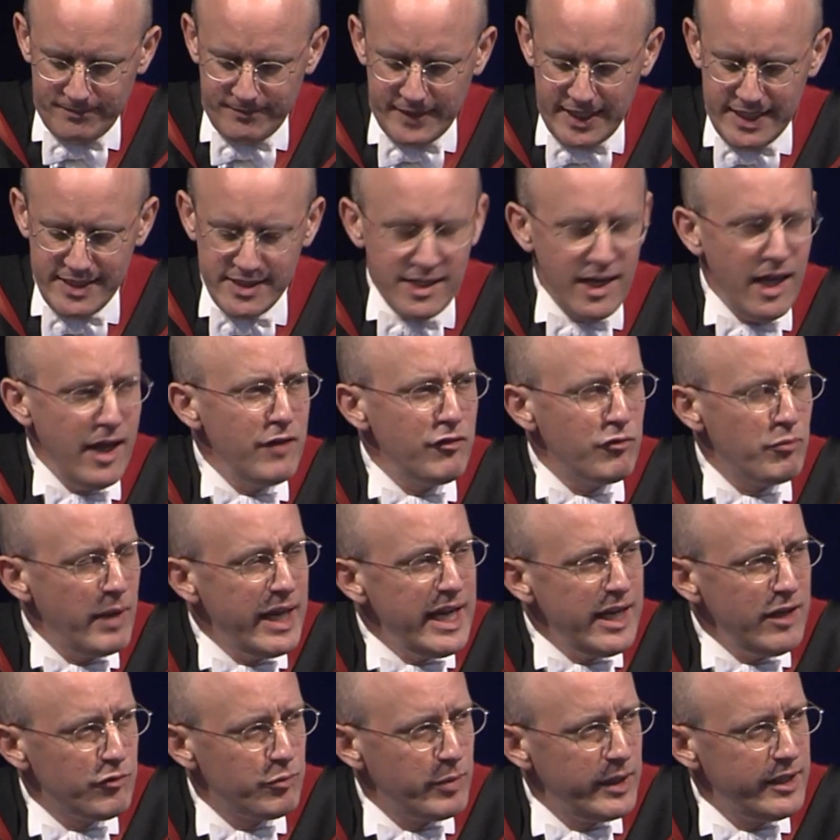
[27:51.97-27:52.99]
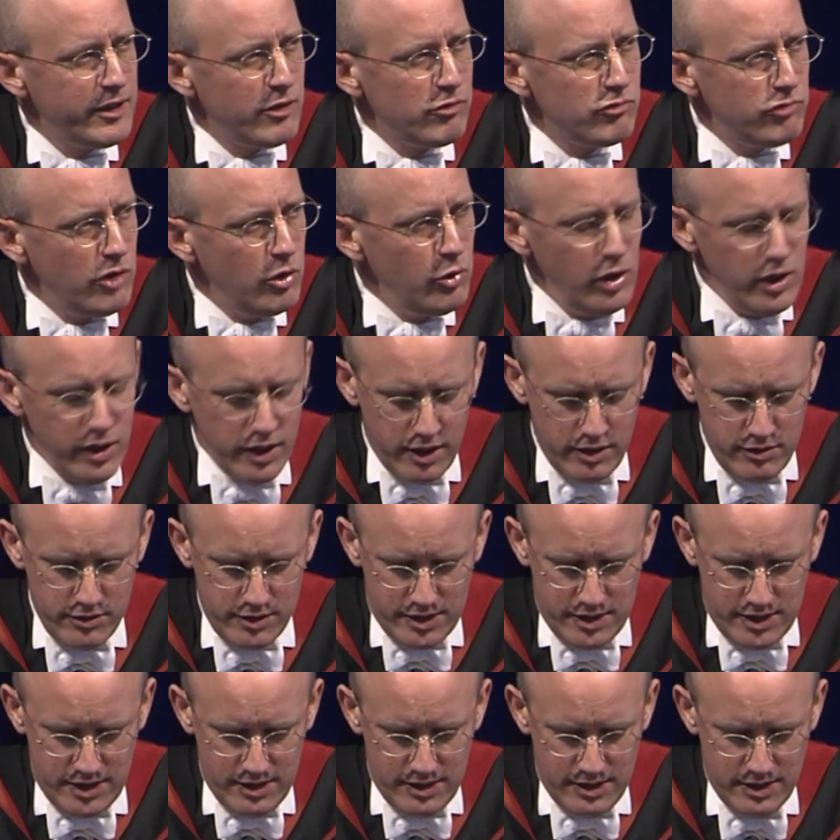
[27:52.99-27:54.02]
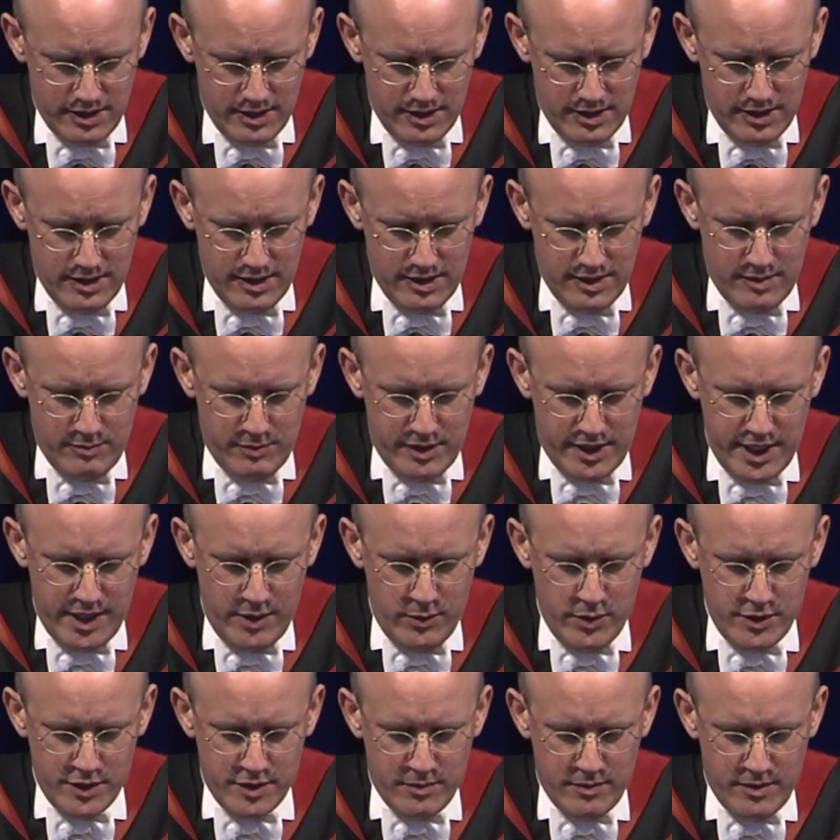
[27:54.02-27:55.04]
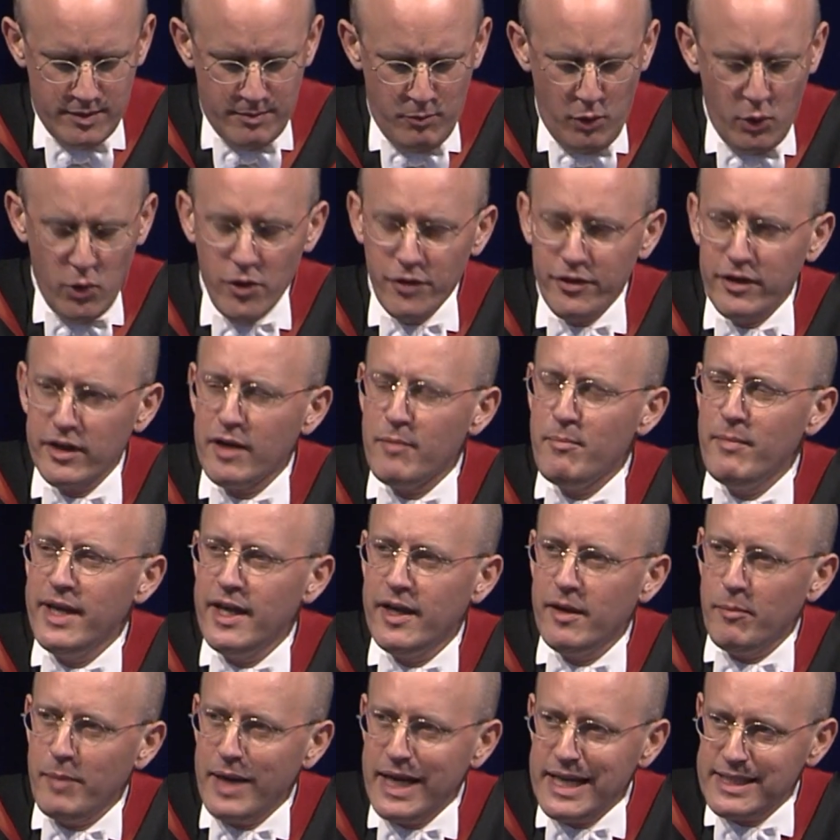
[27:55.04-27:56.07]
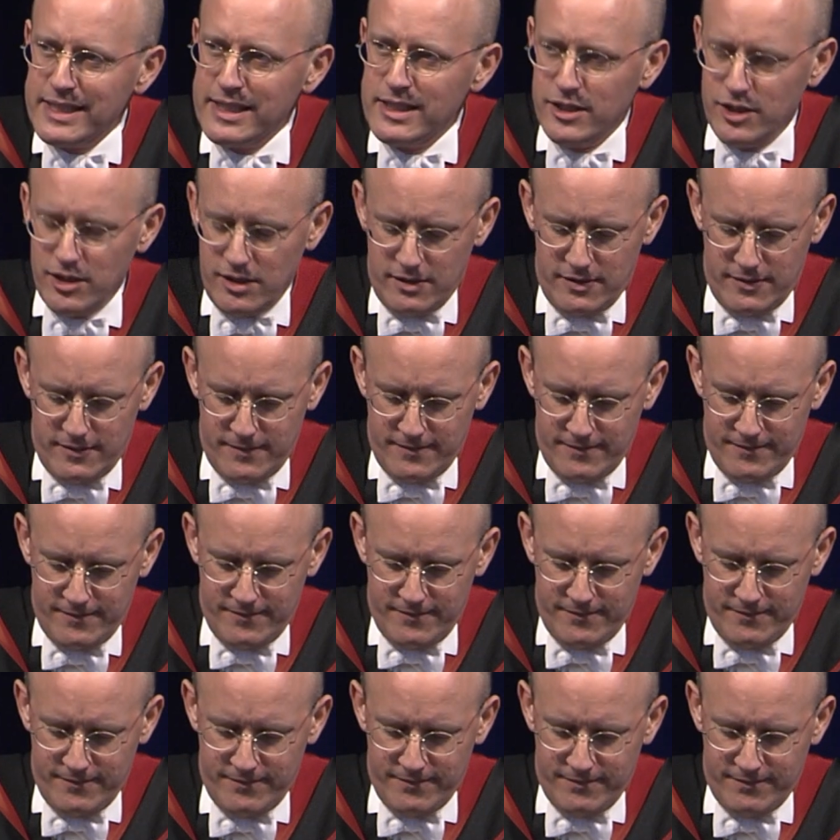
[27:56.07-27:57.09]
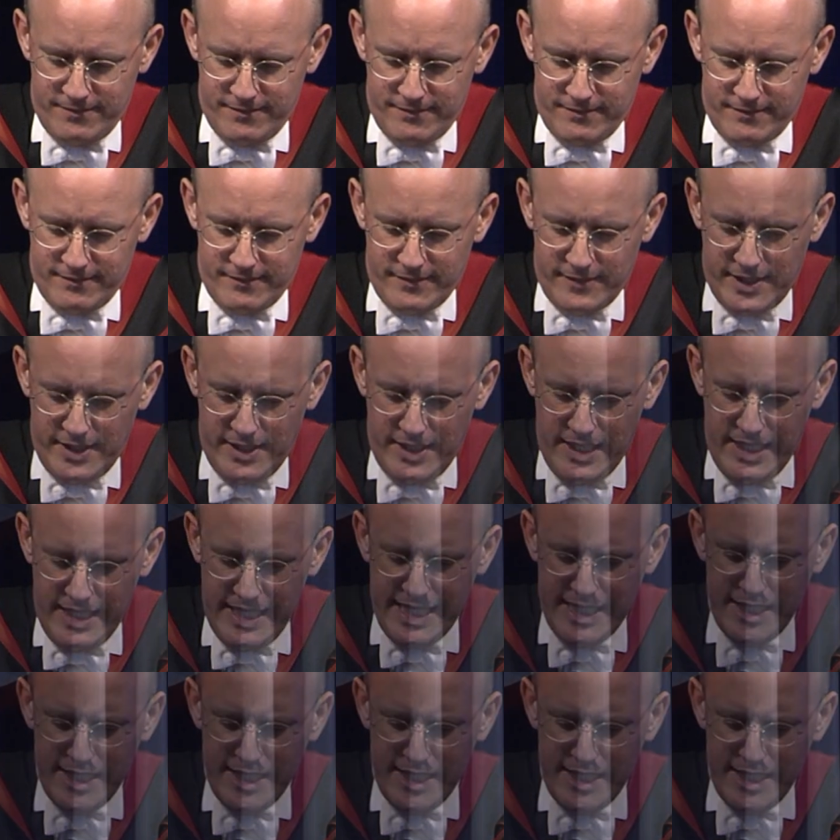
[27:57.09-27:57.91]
His life may have been a roller coaster, but he was more than a mere passenger. He